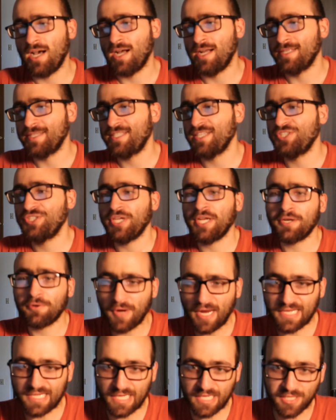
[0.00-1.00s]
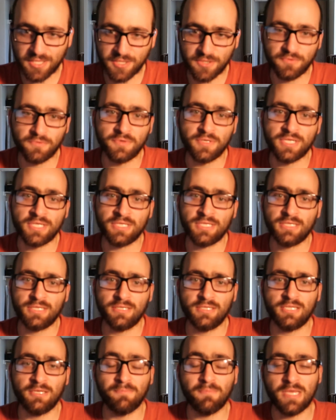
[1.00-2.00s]
uh, degenerates into
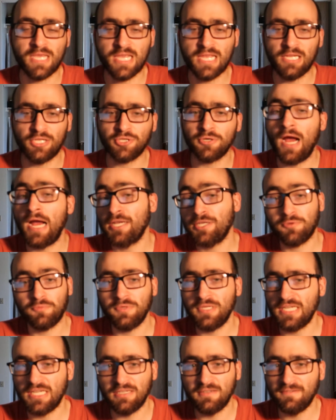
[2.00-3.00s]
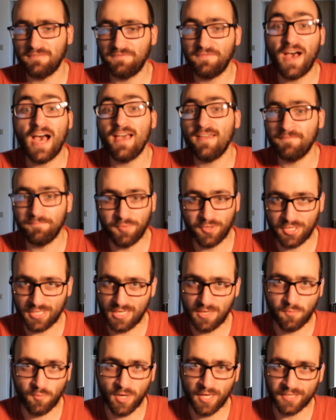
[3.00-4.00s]
is, to me, trying to read five books
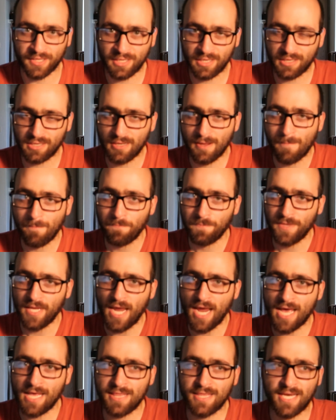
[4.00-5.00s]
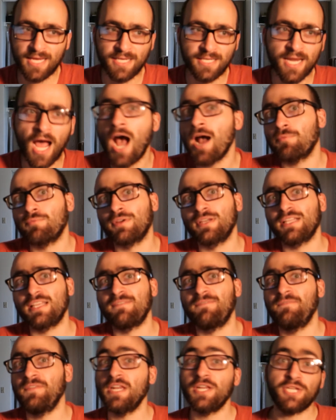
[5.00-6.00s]
at once and then not
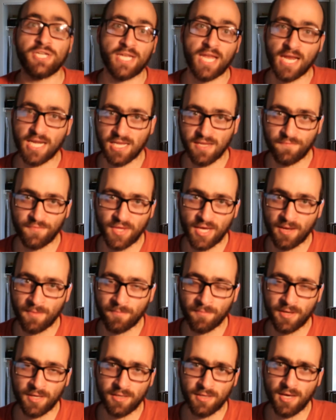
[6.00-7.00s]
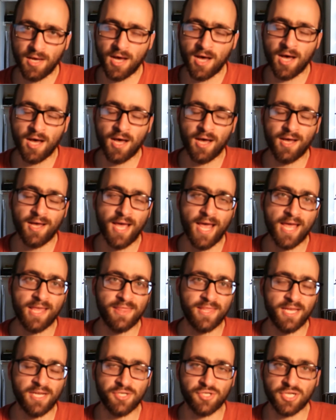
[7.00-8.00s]
really finishing any of them, uh,
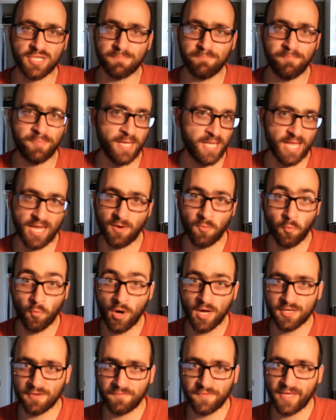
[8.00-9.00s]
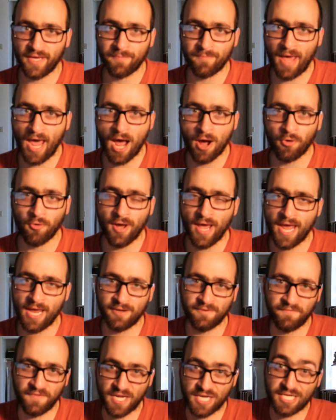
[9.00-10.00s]
and then just picking one of them out
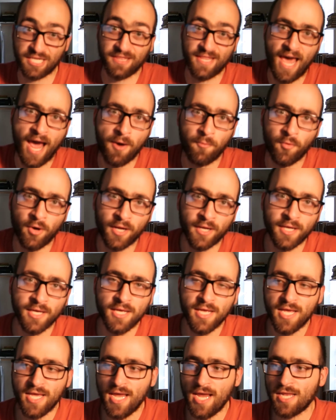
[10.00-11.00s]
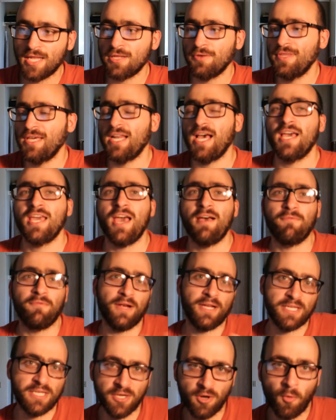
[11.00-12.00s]
and finishing that one. And so then I have
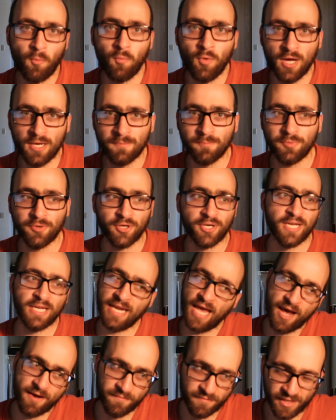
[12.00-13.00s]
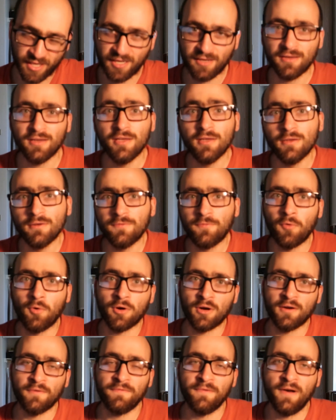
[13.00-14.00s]
read, you know, one book and have like
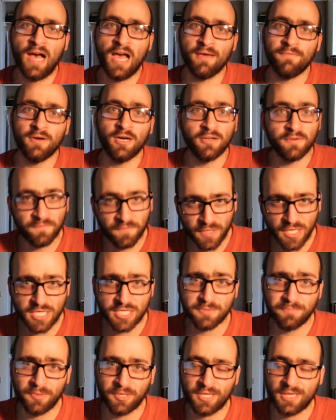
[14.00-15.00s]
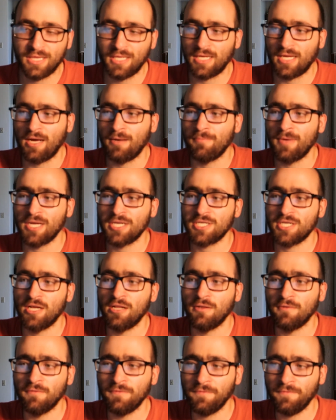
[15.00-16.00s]
four or five unfinished books sitting on my
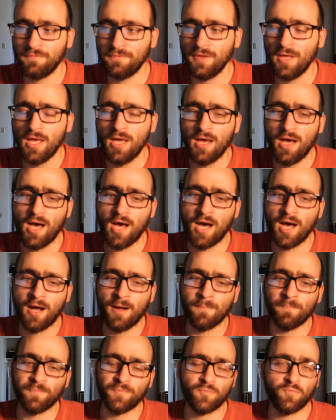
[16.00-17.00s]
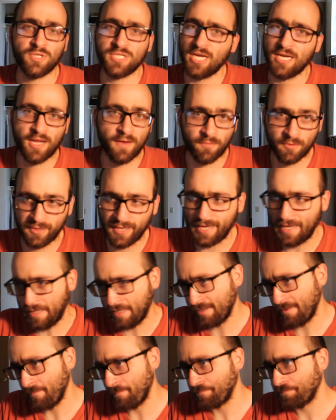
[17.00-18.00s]
shelf, um, which I never
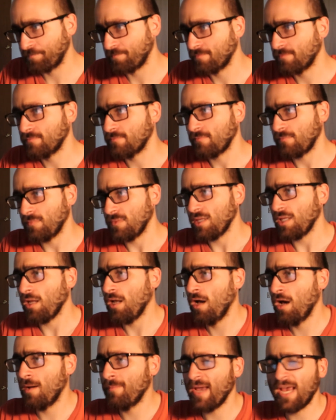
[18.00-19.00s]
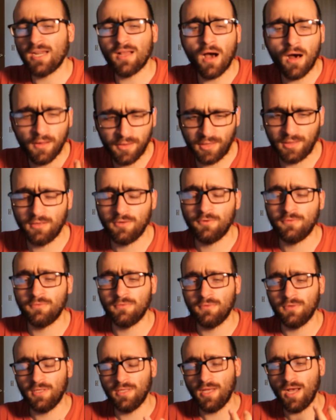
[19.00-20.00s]
like. Um, and
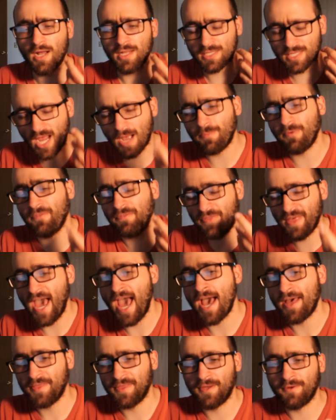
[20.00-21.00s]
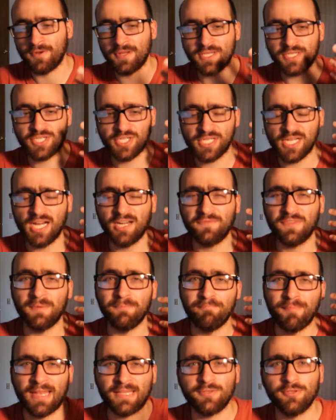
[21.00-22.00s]
also, on top of that, there is just kind of the
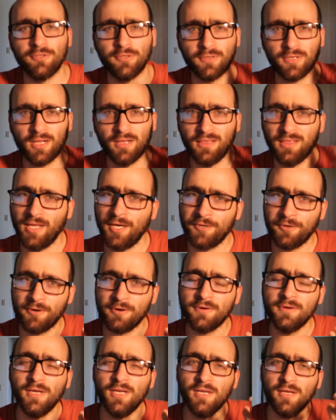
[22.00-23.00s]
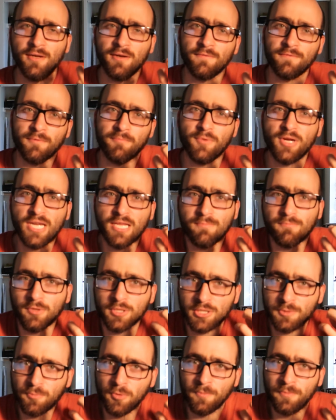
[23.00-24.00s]
mental clutter from reading
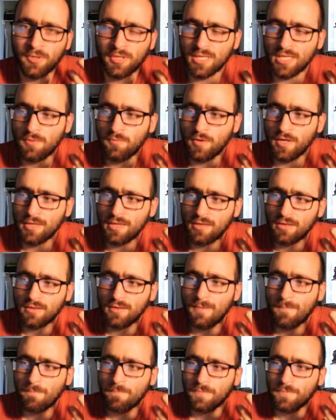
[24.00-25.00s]
multiple books at once.